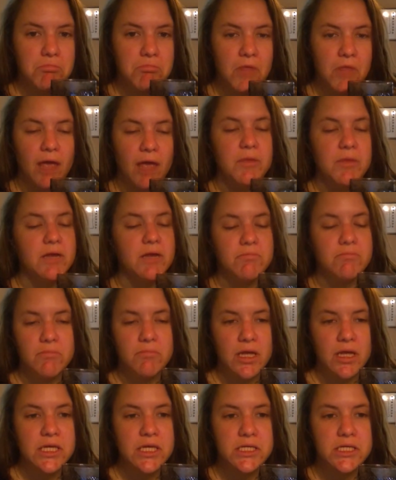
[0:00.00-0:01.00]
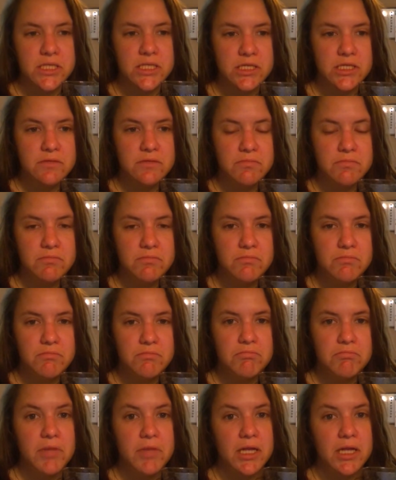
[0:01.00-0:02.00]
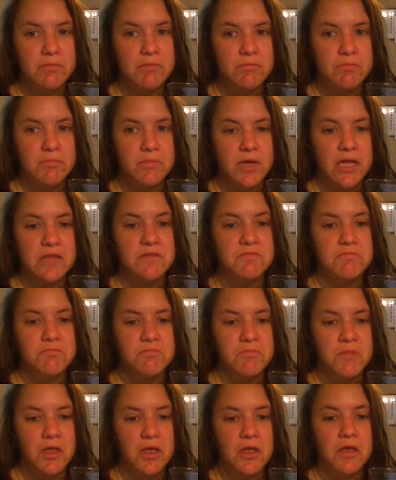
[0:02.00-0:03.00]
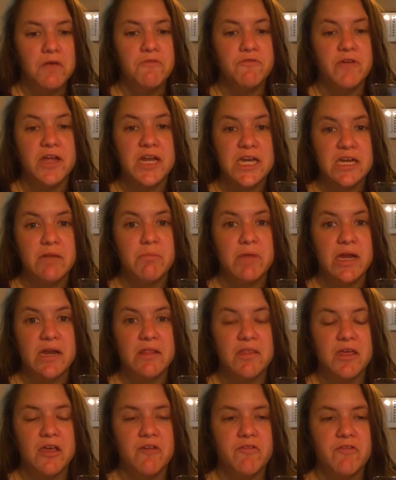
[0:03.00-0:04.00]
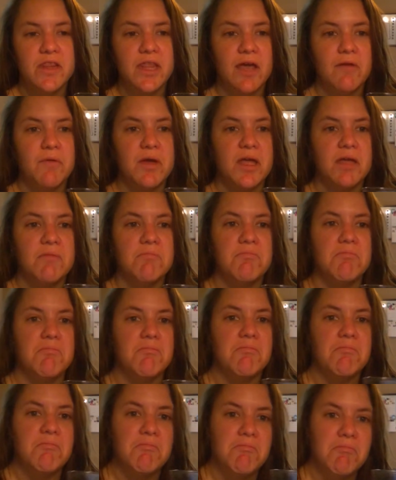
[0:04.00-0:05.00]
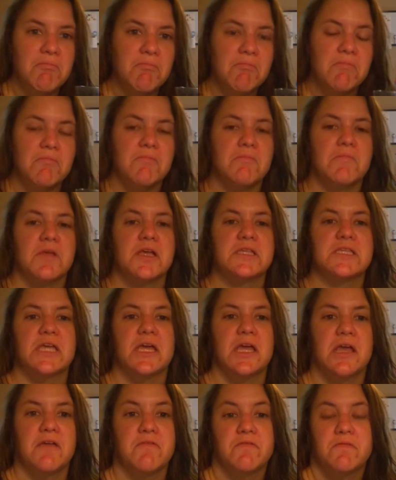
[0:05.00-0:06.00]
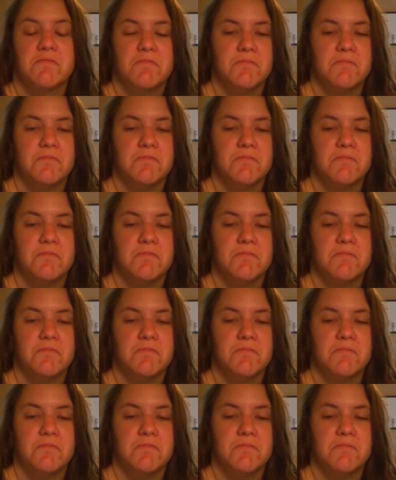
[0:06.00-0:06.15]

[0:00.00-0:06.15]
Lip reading: I mean, it doesn't, but it's funny to me to think of it that way. Because I have